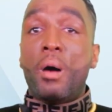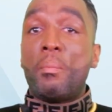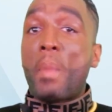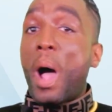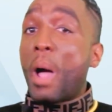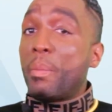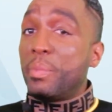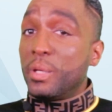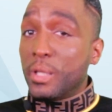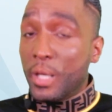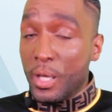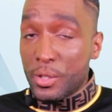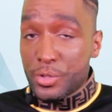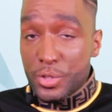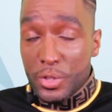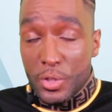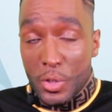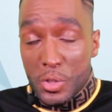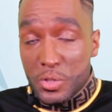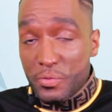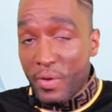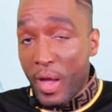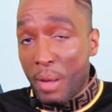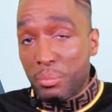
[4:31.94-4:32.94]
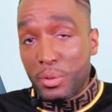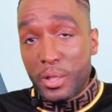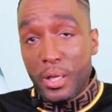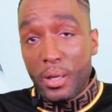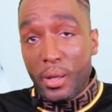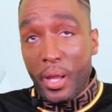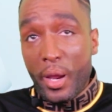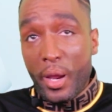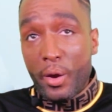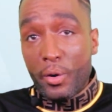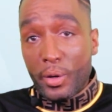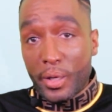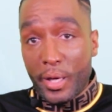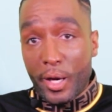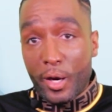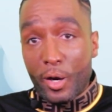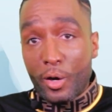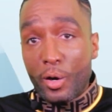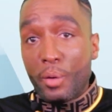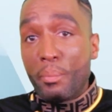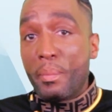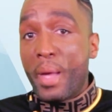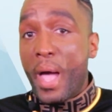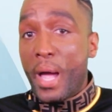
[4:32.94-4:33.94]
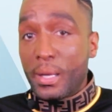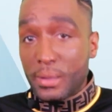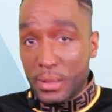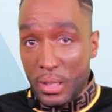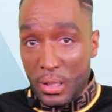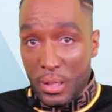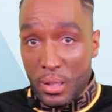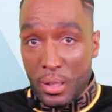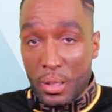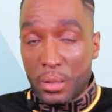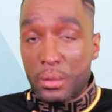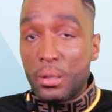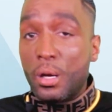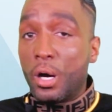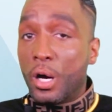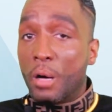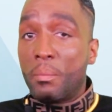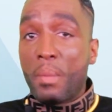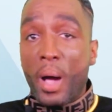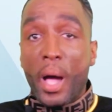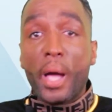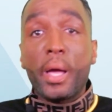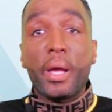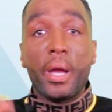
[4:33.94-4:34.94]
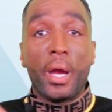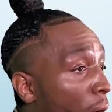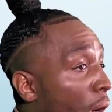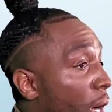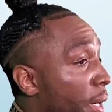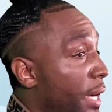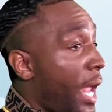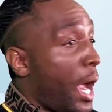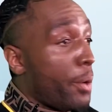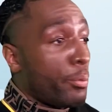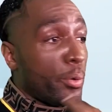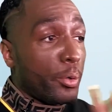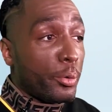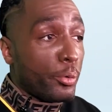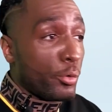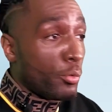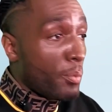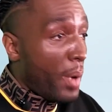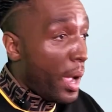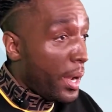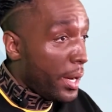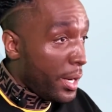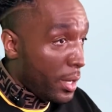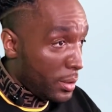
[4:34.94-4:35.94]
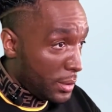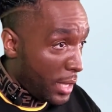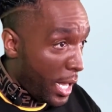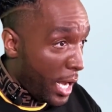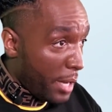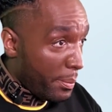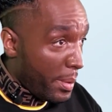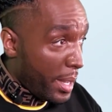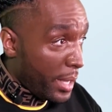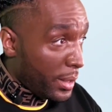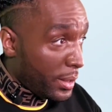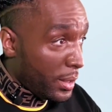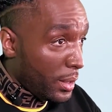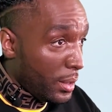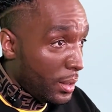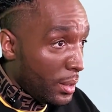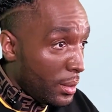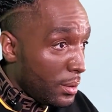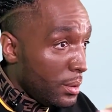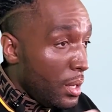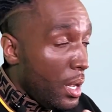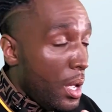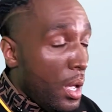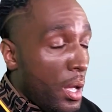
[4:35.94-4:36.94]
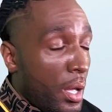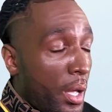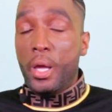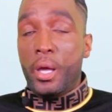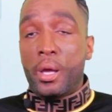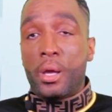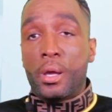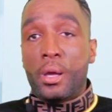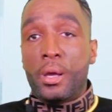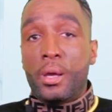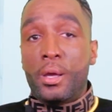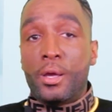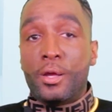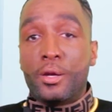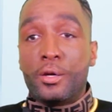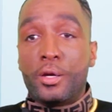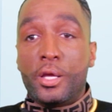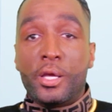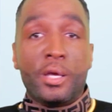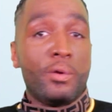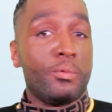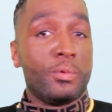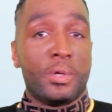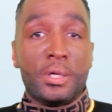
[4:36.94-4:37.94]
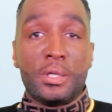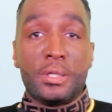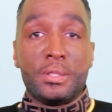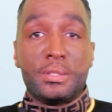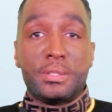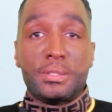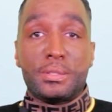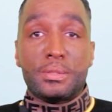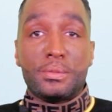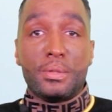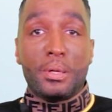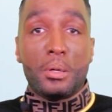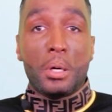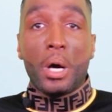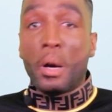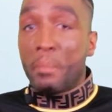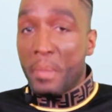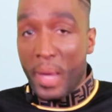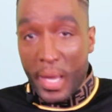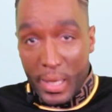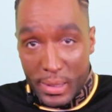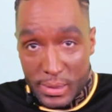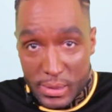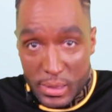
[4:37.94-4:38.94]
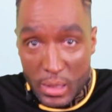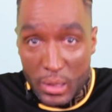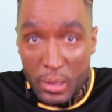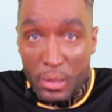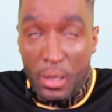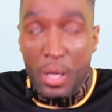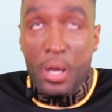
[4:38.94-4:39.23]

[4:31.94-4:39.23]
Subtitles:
I began to use FAQs Hair Care back then on my hair, and I removed my hairline back in. And it was amazing.